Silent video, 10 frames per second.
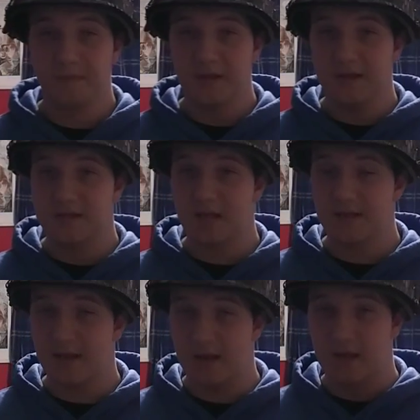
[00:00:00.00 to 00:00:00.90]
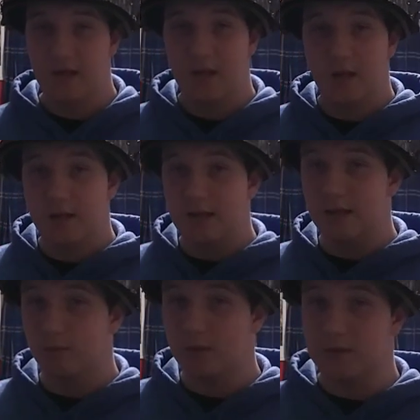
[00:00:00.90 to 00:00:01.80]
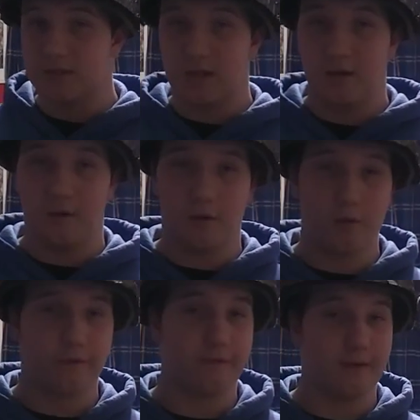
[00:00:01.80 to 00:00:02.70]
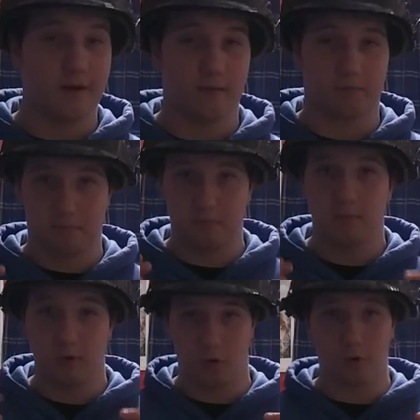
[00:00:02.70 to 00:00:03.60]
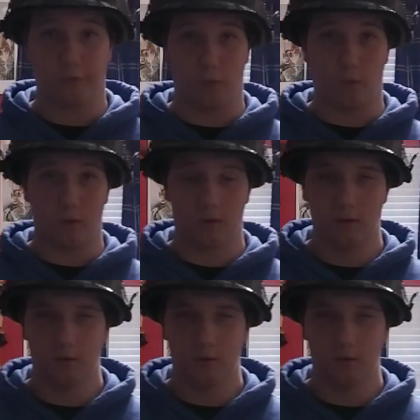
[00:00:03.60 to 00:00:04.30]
He said that he was in a Nerf war,